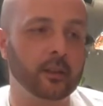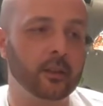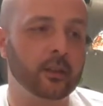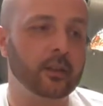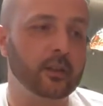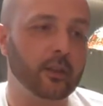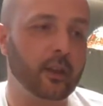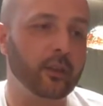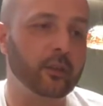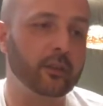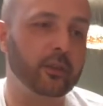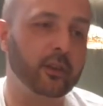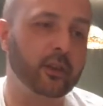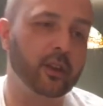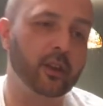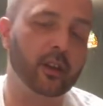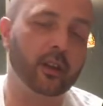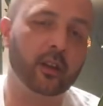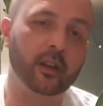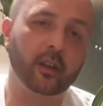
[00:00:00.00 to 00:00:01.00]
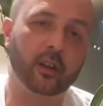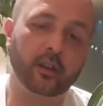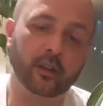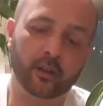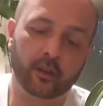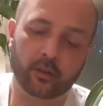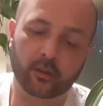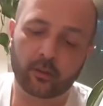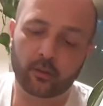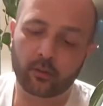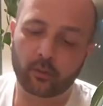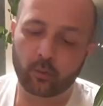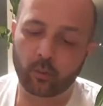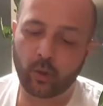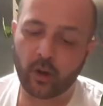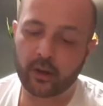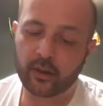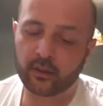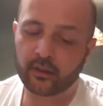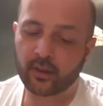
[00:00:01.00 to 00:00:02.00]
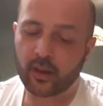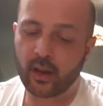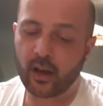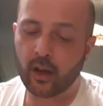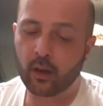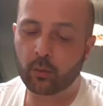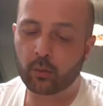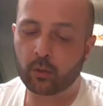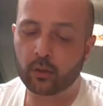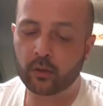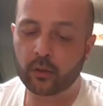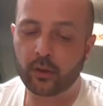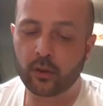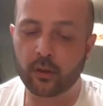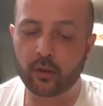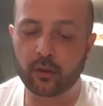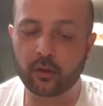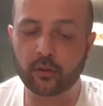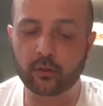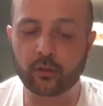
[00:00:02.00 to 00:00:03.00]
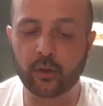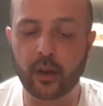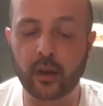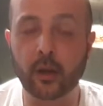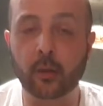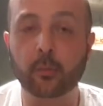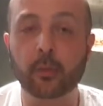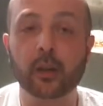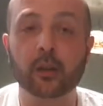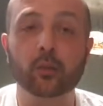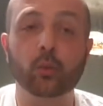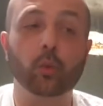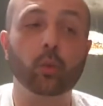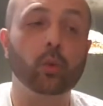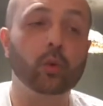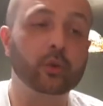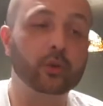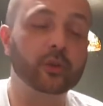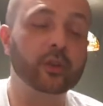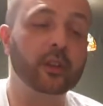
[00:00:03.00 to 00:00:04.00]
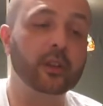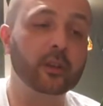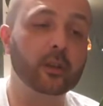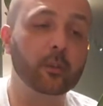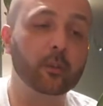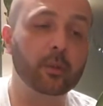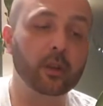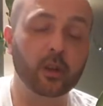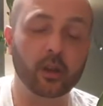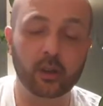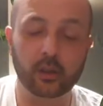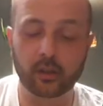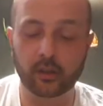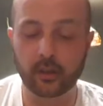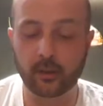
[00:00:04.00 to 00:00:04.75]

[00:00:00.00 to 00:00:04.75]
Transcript: those are the ways that I would recommend watering the plant.